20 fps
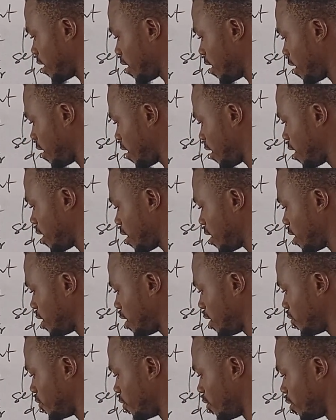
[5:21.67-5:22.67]
A
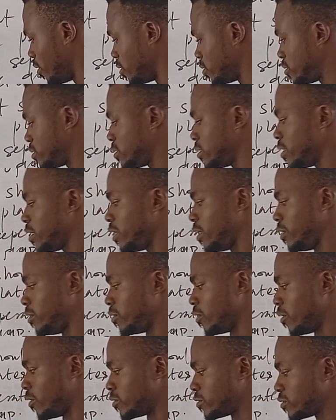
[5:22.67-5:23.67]
E what? A
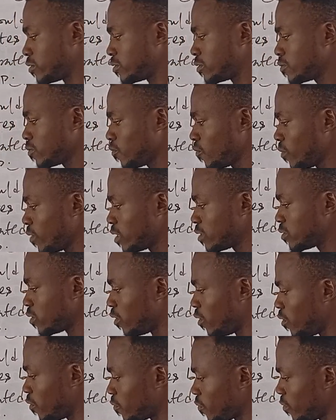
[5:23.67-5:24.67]
naught.
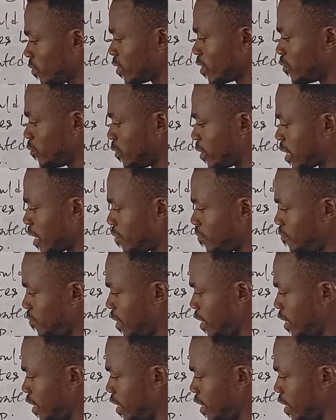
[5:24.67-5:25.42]
So we can